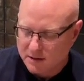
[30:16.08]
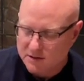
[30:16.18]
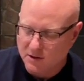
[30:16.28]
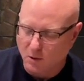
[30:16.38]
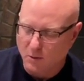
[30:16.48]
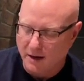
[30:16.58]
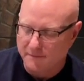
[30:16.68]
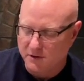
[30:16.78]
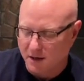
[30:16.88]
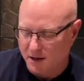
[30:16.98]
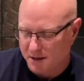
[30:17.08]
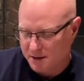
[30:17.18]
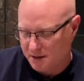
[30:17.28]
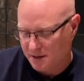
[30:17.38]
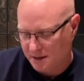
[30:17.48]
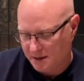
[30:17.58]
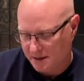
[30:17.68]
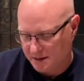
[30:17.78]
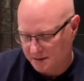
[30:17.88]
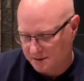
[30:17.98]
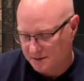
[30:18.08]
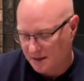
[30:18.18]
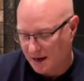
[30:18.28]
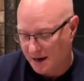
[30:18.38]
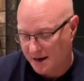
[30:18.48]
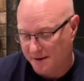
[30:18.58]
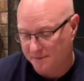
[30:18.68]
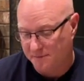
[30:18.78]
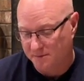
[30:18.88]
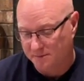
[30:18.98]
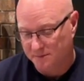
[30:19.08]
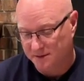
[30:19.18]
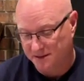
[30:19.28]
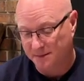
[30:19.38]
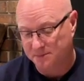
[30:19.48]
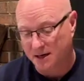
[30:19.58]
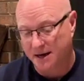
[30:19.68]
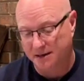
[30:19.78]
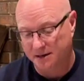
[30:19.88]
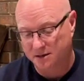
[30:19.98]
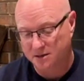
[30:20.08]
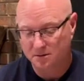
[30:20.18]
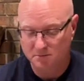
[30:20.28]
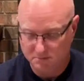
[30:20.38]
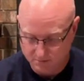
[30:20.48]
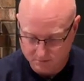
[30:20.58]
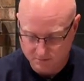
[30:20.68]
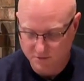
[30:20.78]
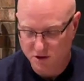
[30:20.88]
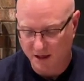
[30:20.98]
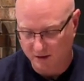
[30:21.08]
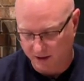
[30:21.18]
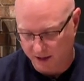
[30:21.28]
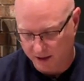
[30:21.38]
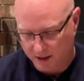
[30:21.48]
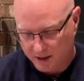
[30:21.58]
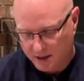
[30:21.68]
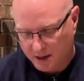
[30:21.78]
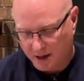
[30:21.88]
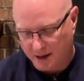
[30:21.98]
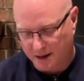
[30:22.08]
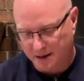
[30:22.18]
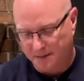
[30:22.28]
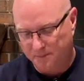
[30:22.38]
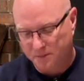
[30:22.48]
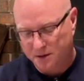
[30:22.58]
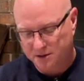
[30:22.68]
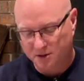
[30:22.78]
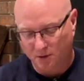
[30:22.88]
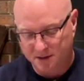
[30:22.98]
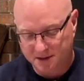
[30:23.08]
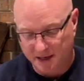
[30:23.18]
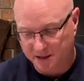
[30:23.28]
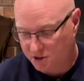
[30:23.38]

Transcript: So what I've done is I've zip tied it gently so it stays